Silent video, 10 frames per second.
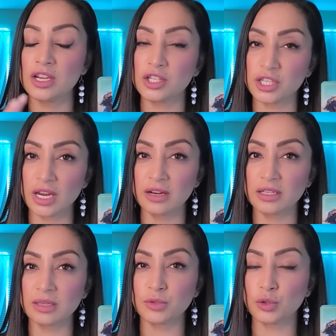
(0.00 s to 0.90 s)

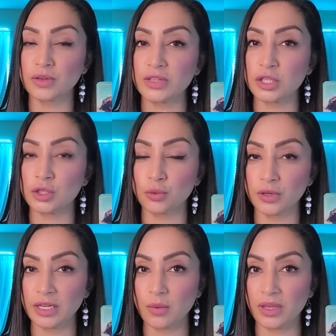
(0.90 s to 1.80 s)
share some sort of a
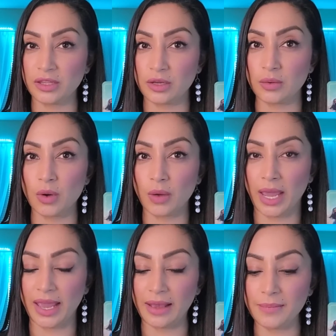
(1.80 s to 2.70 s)
story with you,
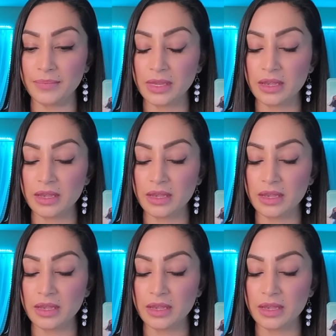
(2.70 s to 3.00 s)
okay?